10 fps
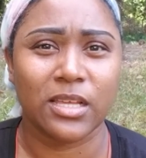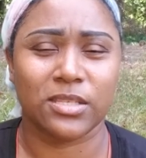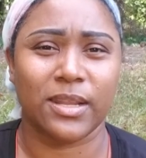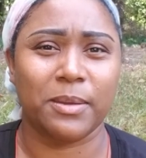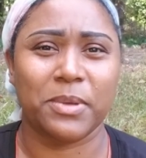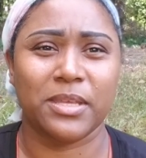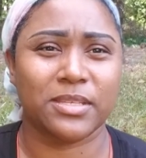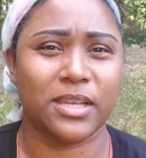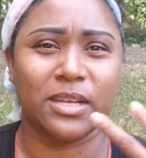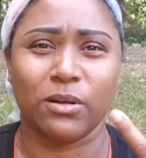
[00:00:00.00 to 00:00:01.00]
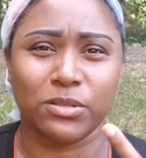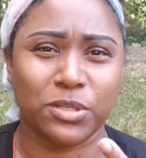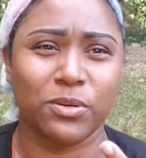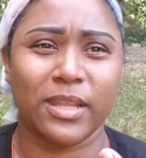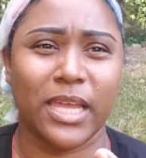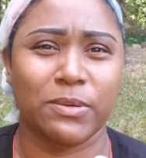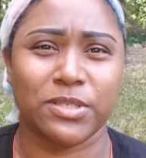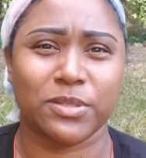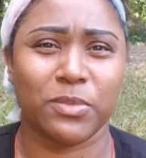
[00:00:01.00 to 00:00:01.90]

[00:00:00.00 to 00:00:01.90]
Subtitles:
So that means they know two languages.